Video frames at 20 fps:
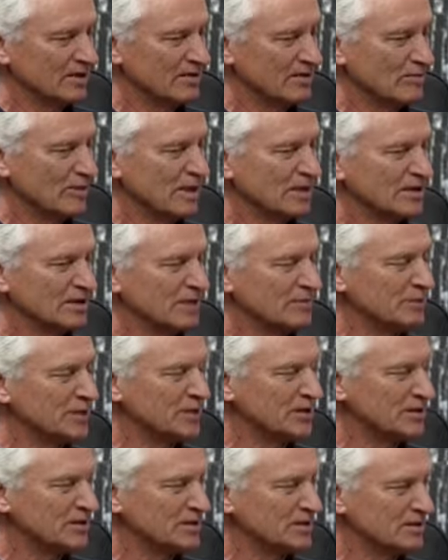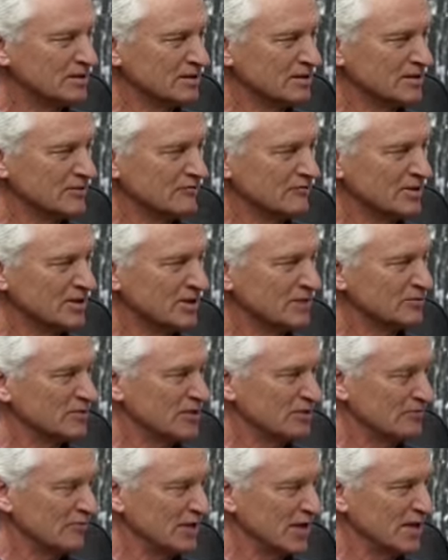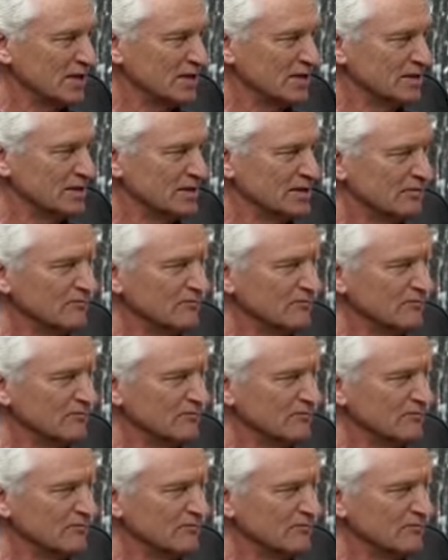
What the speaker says: One American, William Devane,